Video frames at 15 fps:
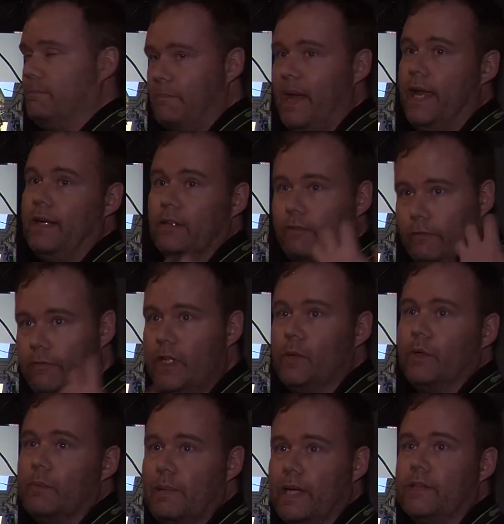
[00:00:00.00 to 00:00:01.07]
paint
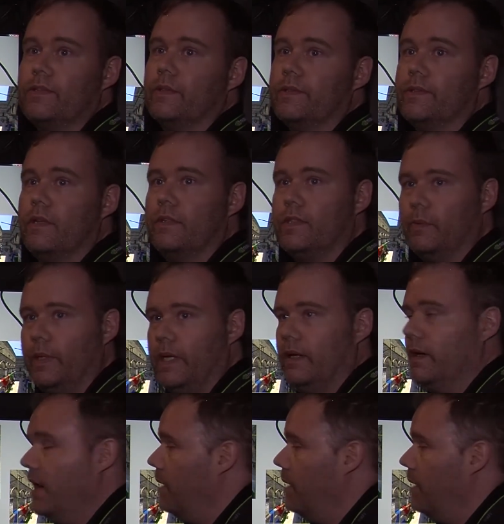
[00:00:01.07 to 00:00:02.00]
fewer pixels so we can